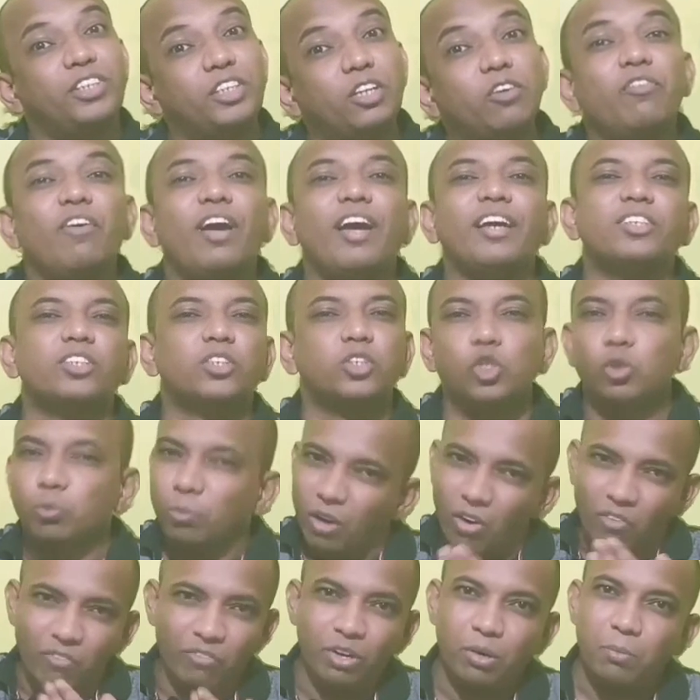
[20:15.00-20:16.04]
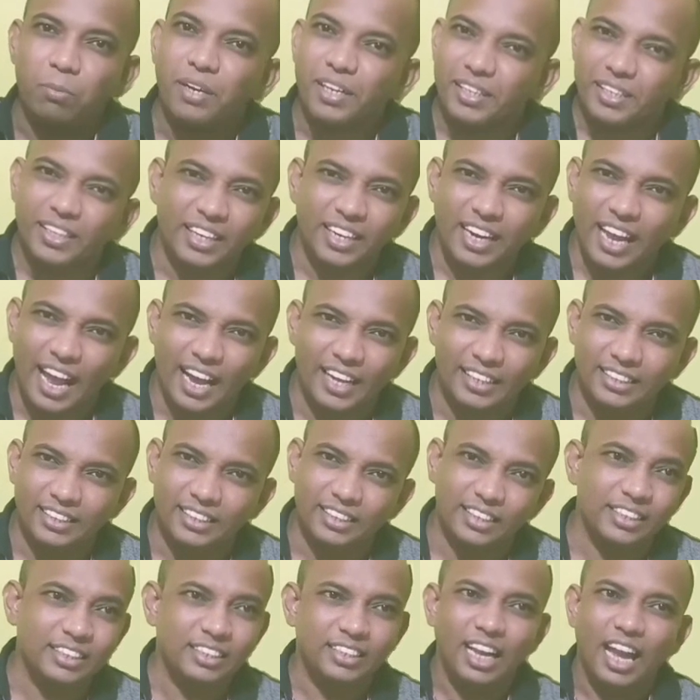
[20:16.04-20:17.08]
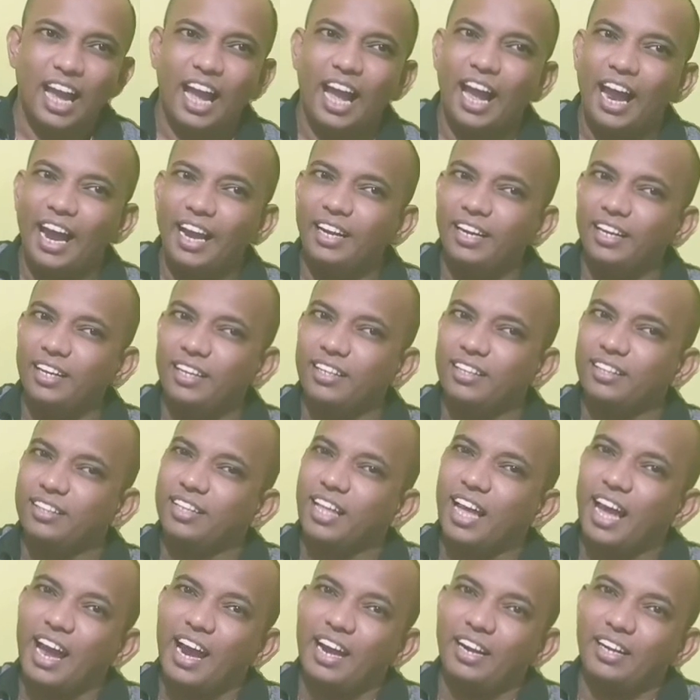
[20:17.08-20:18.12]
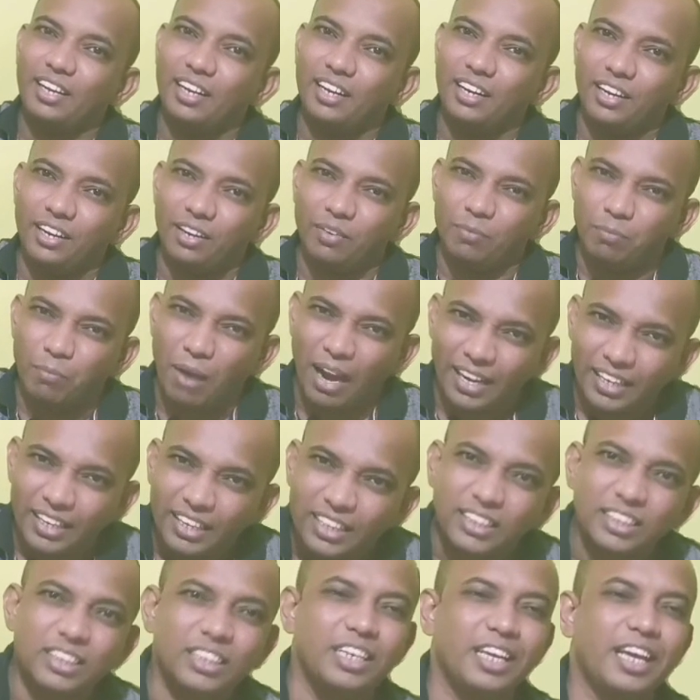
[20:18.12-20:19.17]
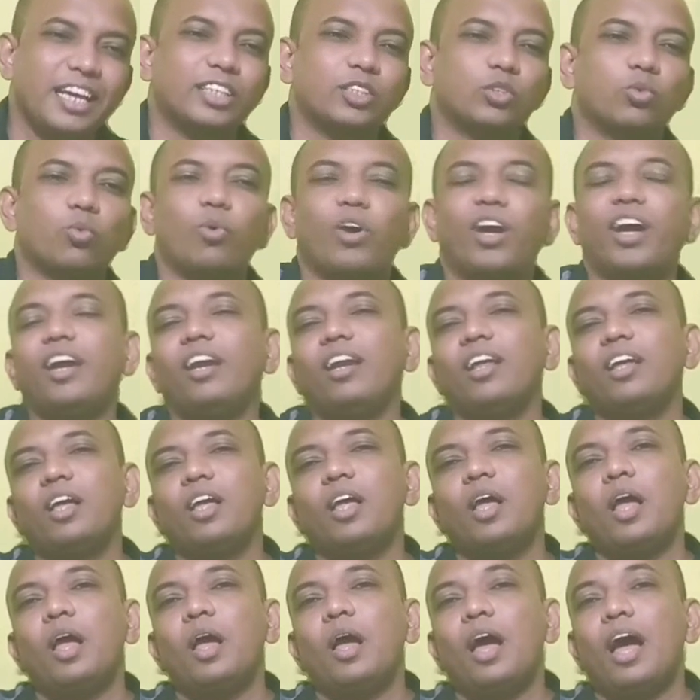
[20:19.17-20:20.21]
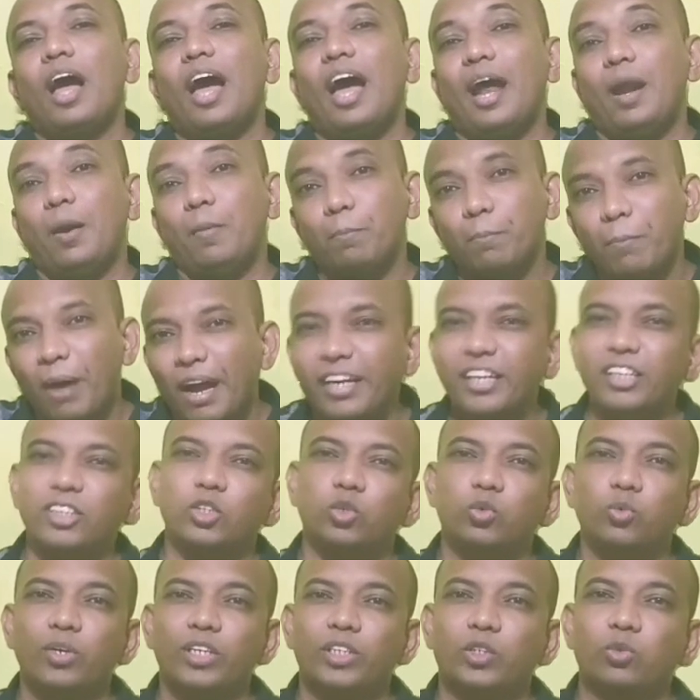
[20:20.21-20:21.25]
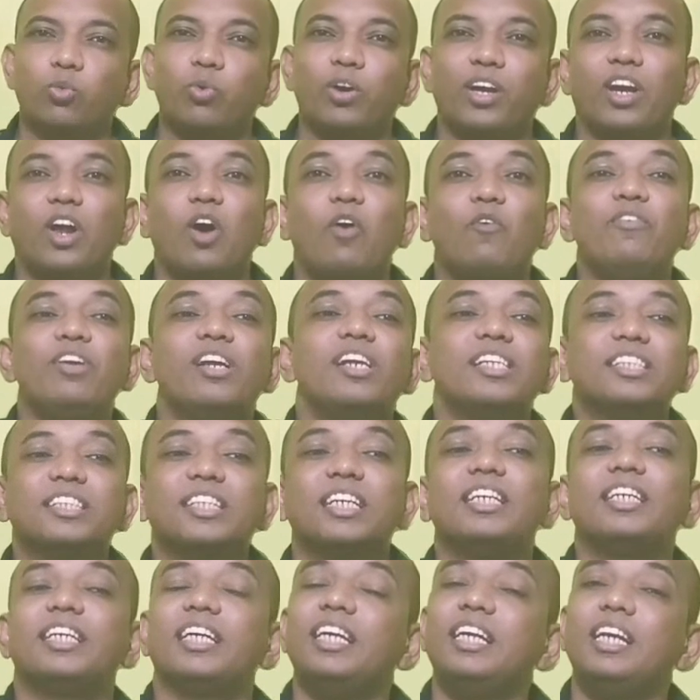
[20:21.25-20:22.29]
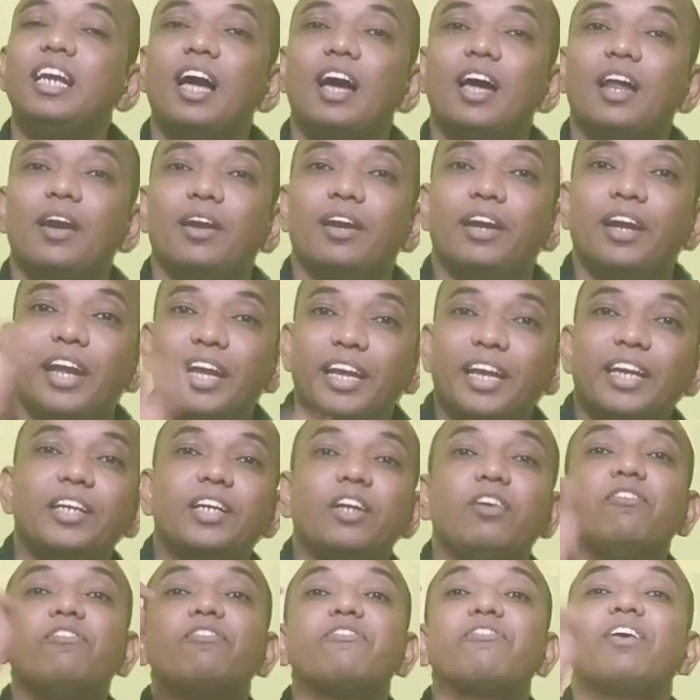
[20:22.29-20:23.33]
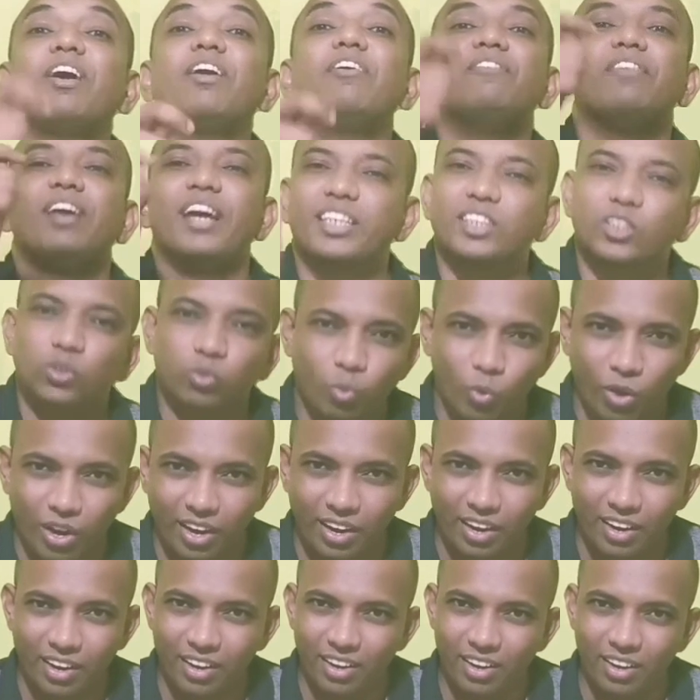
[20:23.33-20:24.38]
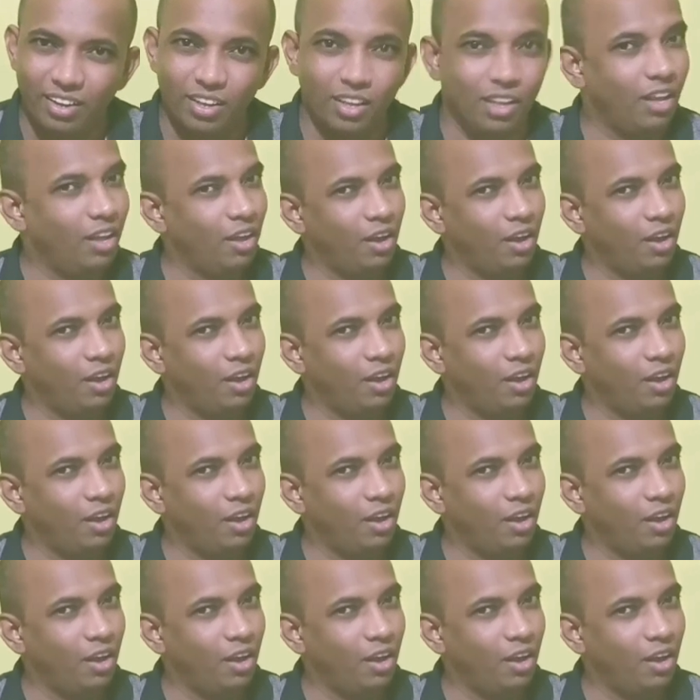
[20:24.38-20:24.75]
Positive x cube will be written as it is, and that minus 3x square and minus 2x square will result in negative 5x square.